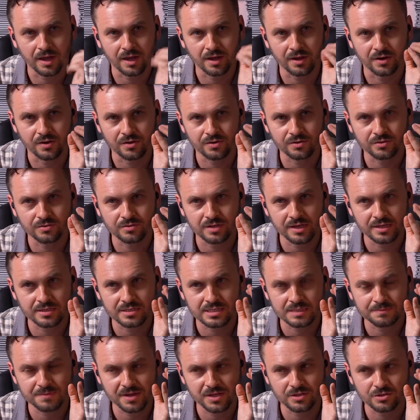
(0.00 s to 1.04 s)
and they
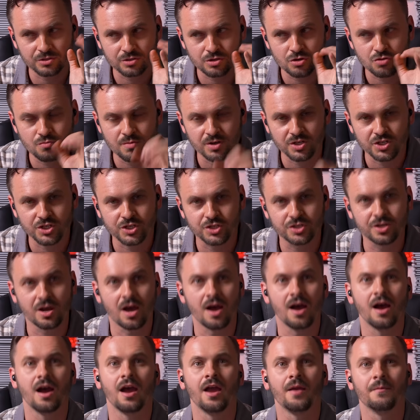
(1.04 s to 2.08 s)
spend too much
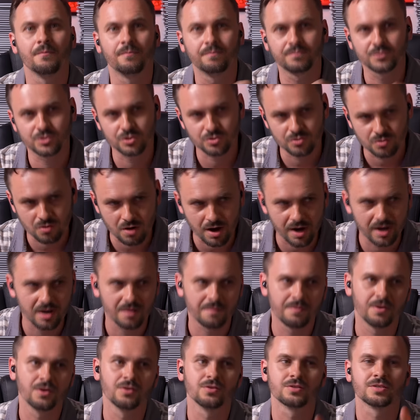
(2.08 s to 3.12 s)
time trying
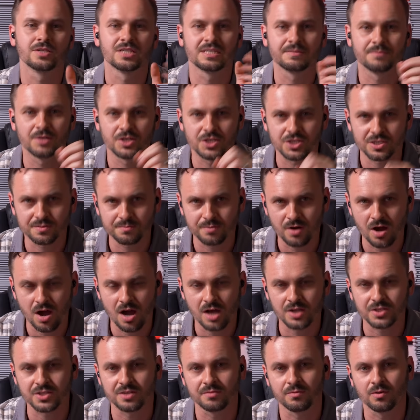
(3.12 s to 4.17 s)
to post as much as
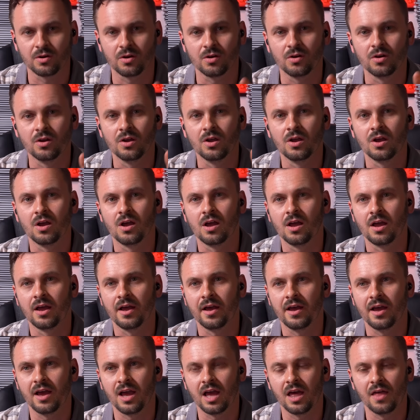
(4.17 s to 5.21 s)
possible,
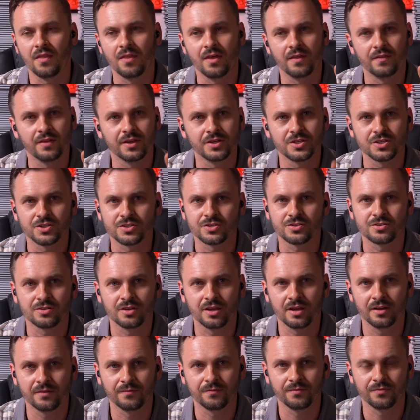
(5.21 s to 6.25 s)
and then they just
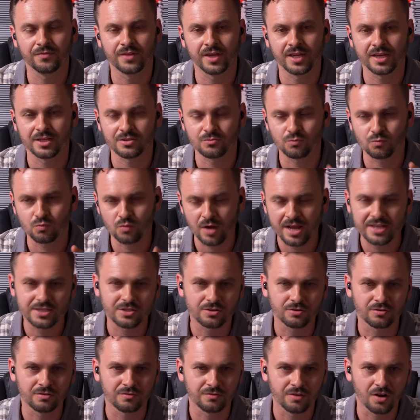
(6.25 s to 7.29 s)
they get way
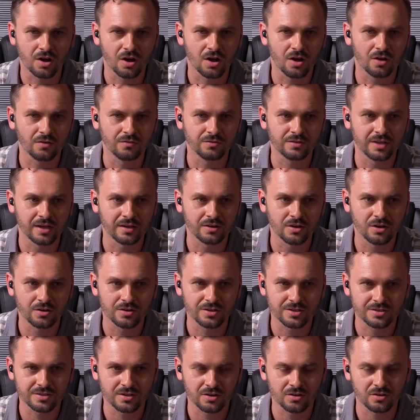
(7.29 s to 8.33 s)
too involved. They
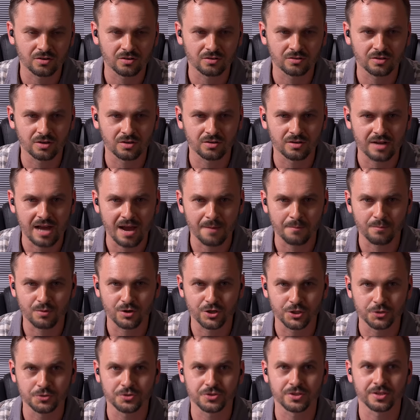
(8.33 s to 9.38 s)
notice they're they're not
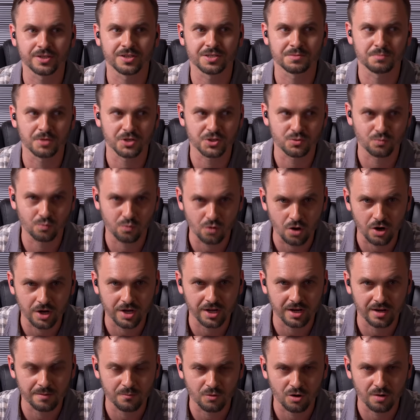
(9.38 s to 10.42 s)
producing as much
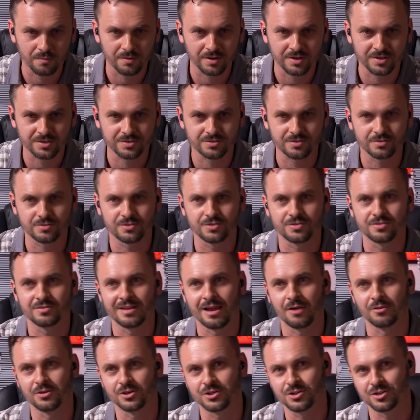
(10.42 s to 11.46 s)
work anymore because they're
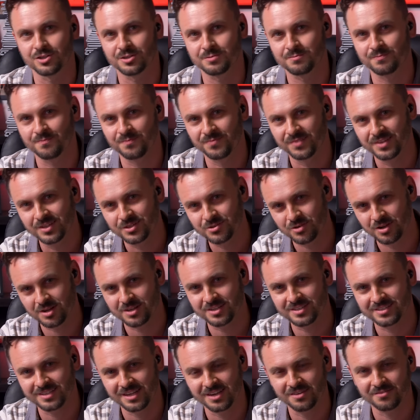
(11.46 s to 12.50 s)
now they're just
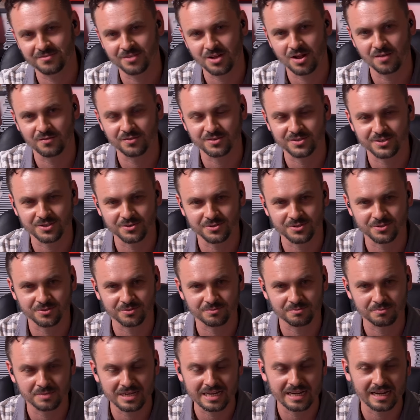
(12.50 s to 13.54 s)
trying to stay involved in
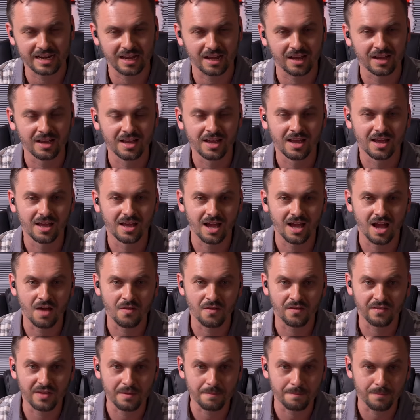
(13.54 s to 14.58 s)
social media,
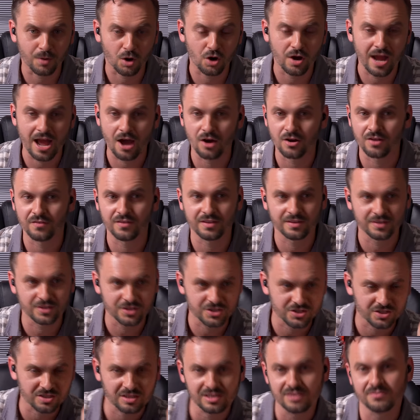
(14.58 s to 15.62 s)
and then they burn out, and then
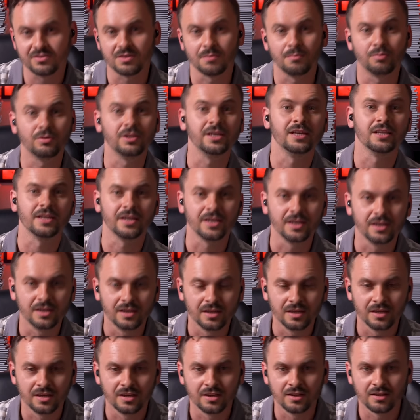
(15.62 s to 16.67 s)
they just leave completely.
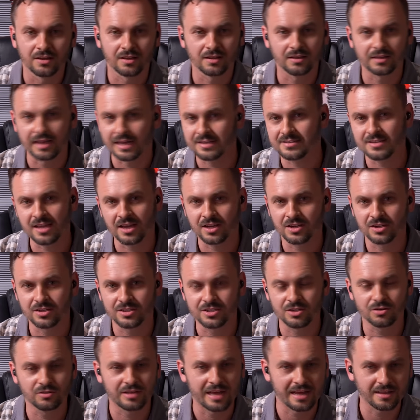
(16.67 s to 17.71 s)
That's not
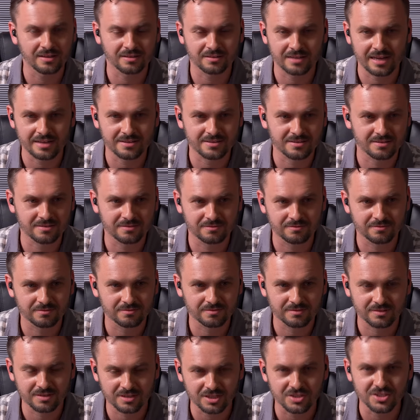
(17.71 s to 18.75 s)
good yeah. too. That that
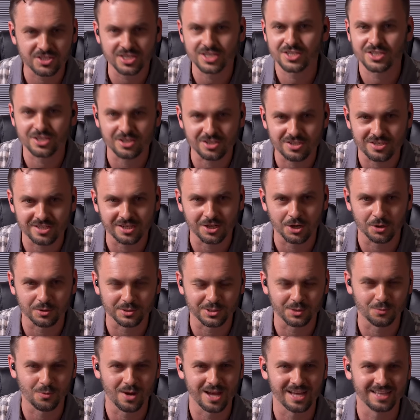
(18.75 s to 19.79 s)
consistency
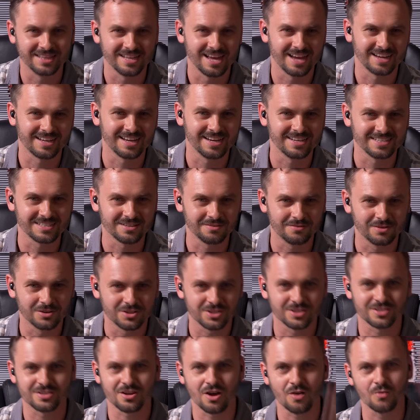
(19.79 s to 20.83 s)
goes away in that case if
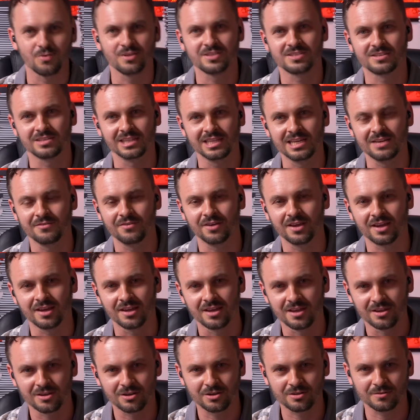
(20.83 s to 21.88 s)
you're just always
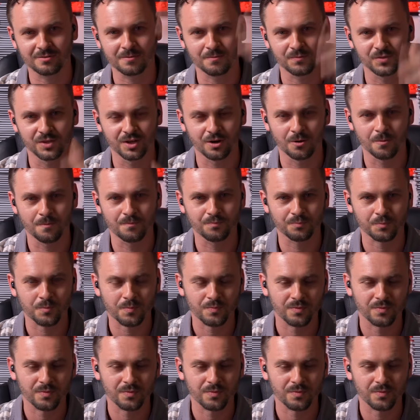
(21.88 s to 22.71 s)
leaving, you know,